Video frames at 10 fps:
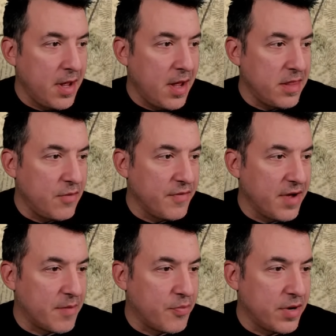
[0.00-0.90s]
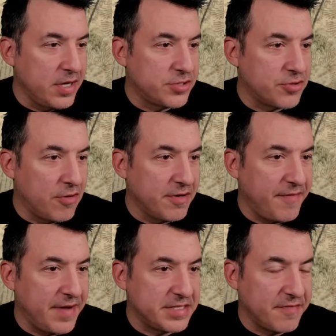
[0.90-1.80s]
And then we've got a pretty strong
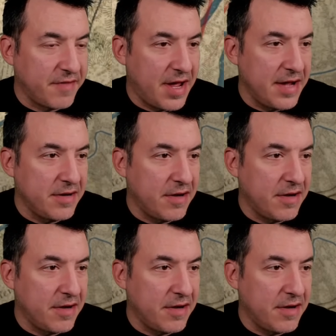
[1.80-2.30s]
defensive line